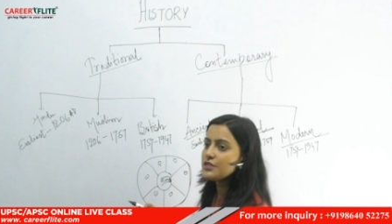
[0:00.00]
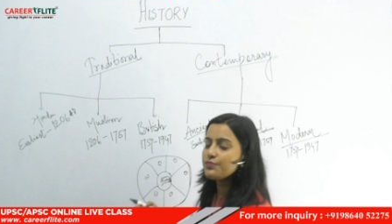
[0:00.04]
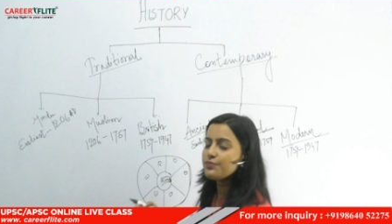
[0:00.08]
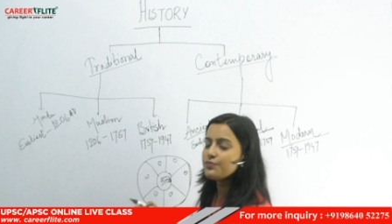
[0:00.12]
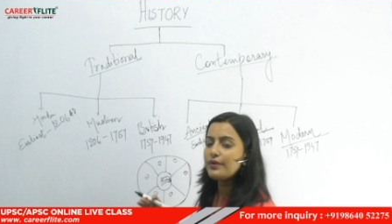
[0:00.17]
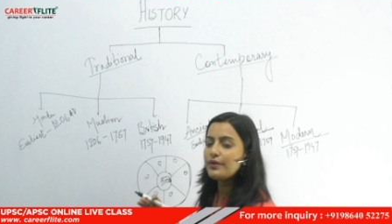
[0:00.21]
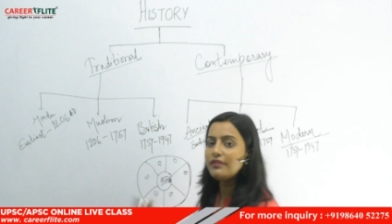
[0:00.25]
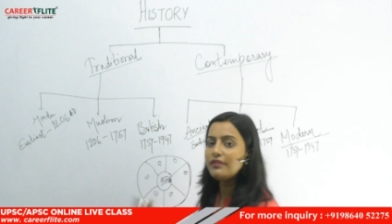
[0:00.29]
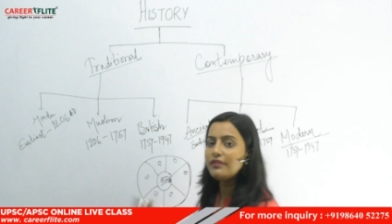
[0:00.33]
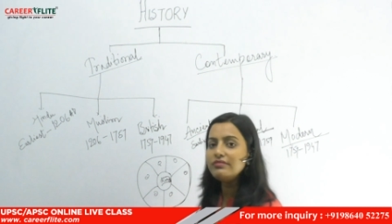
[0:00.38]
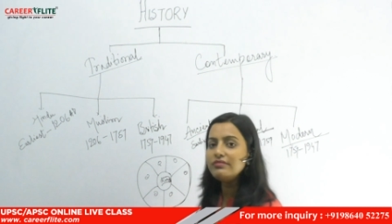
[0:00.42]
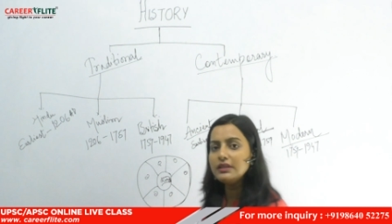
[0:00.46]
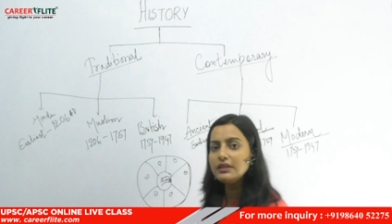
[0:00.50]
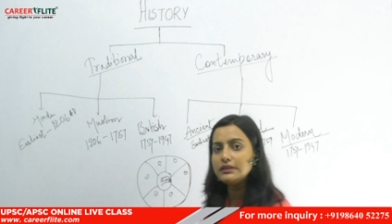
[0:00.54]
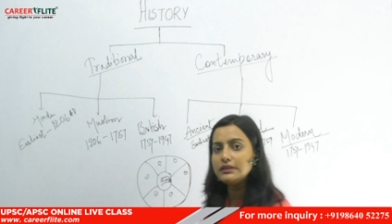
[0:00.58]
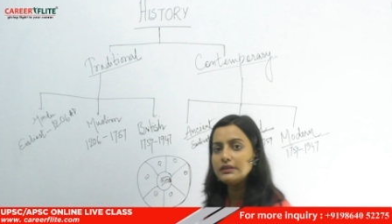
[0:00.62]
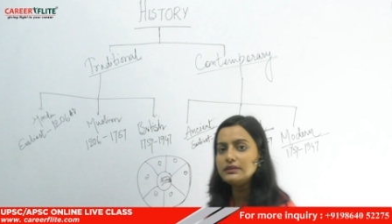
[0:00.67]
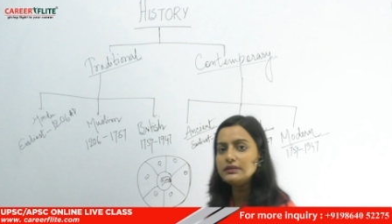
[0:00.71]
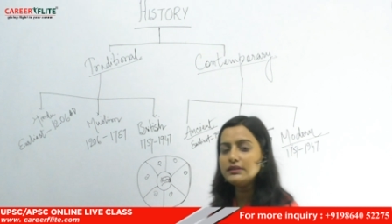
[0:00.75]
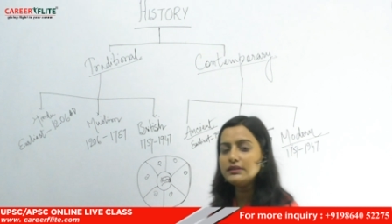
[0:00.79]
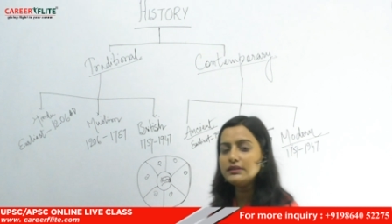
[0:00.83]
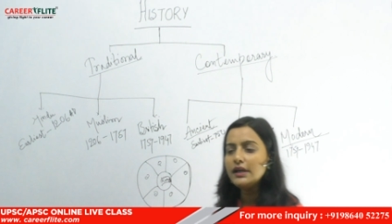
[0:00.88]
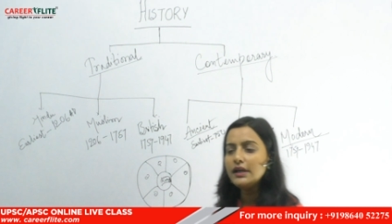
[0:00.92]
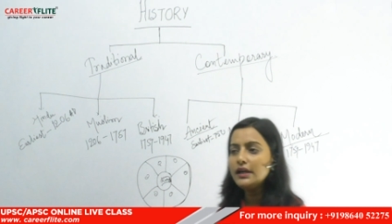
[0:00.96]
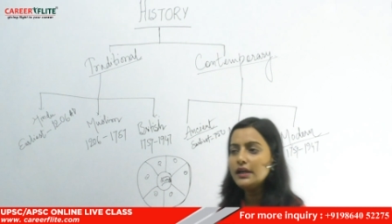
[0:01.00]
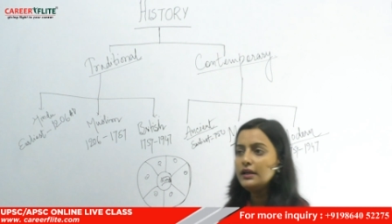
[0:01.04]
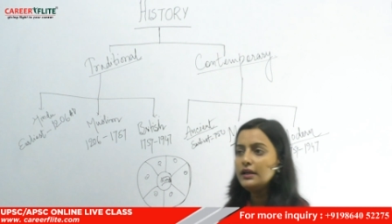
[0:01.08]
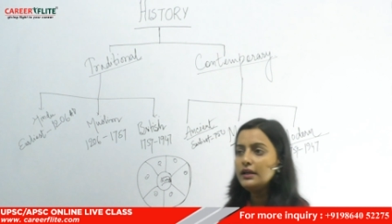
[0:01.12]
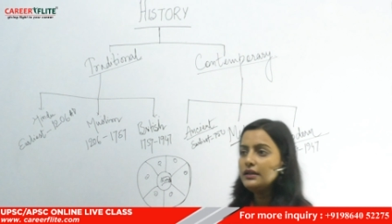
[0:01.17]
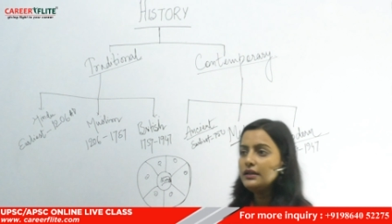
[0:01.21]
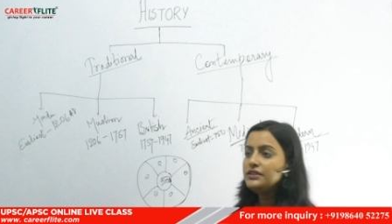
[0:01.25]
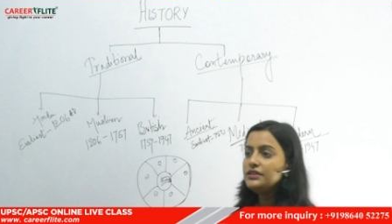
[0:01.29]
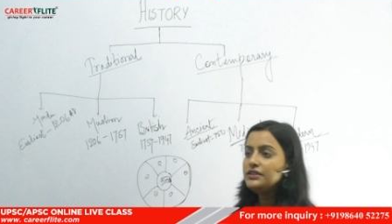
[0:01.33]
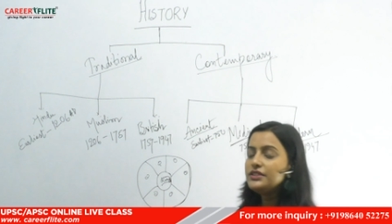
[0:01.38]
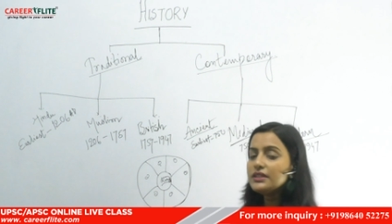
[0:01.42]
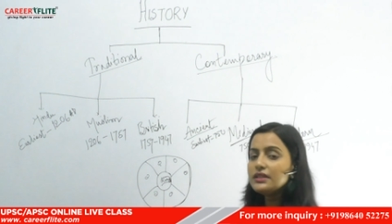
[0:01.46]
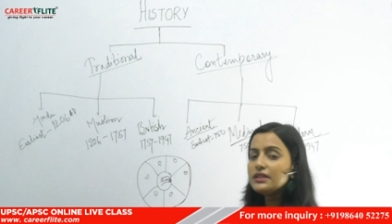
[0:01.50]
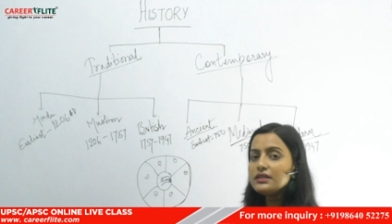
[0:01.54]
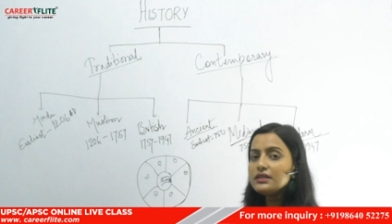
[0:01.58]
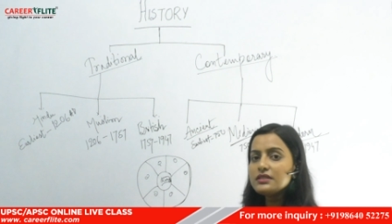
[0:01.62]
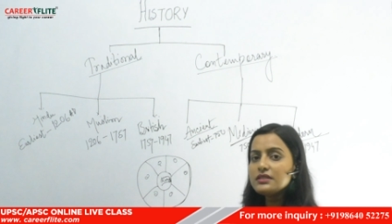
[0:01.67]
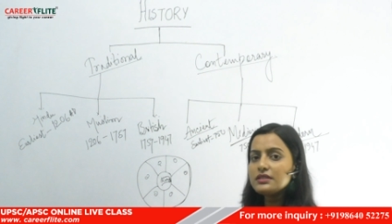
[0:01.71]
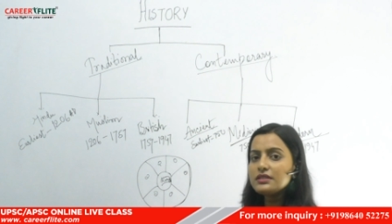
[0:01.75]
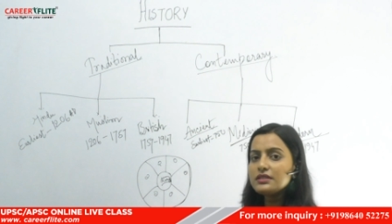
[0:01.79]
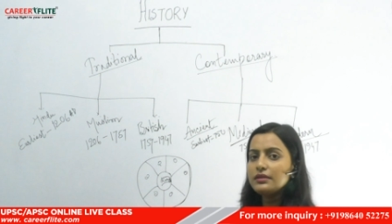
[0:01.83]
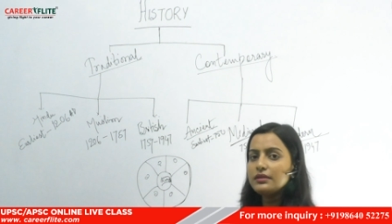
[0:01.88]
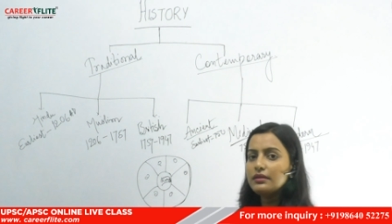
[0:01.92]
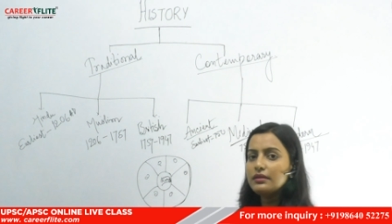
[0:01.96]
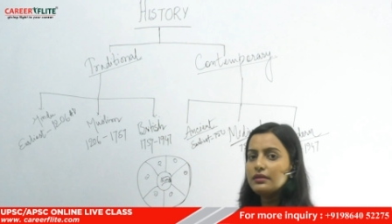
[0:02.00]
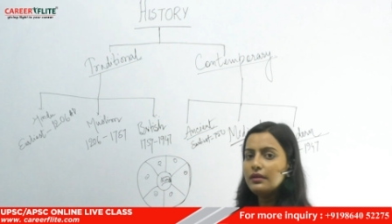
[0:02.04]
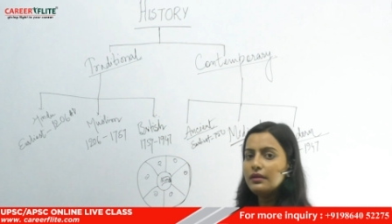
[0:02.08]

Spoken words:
prevalent just